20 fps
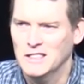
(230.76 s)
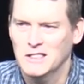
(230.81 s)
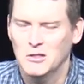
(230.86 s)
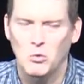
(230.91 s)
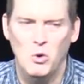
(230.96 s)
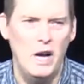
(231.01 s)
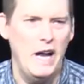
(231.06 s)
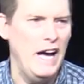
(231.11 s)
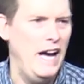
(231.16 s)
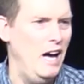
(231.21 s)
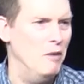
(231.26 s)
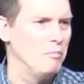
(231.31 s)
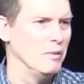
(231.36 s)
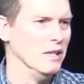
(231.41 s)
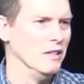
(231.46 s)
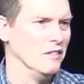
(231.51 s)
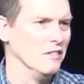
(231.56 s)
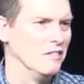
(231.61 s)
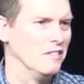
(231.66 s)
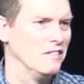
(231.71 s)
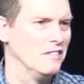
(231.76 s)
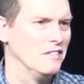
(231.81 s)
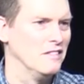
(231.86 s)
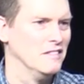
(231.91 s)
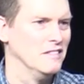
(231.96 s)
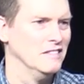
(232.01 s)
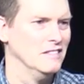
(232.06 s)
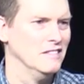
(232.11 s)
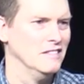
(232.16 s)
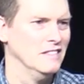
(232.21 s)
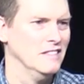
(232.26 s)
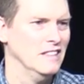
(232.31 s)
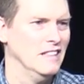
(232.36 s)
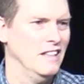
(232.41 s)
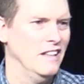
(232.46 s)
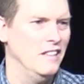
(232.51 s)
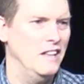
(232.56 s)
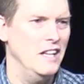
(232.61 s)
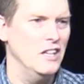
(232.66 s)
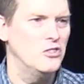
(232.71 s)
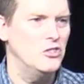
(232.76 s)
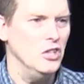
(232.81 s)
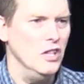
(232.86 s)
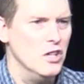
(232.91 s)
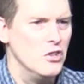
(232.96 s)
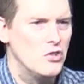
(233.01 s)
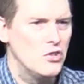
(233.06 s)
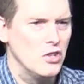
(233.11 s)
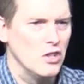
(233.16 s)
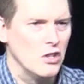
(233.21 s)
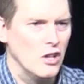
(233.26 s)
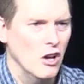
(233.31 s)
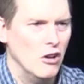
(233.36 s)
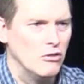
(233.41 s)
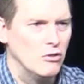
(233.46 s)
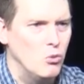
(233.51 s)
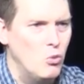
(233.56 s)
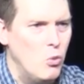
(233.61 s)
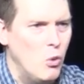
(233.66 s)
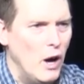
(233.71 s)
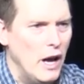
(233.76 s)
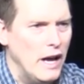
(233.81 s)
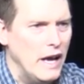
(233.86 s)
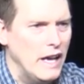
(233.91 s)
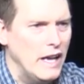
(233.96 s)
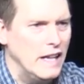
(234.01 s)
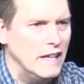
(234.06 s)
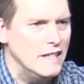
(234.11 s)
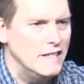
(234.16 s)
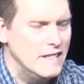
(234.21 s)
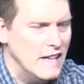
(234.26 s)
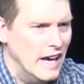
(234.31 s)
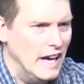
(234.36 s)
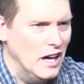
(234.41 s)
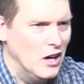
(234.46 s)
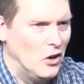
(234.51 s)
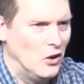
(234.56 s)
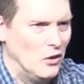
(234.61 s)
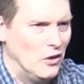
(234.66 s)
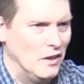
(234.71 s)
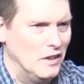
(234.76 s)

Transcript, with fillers: what happens? The attention goes way down.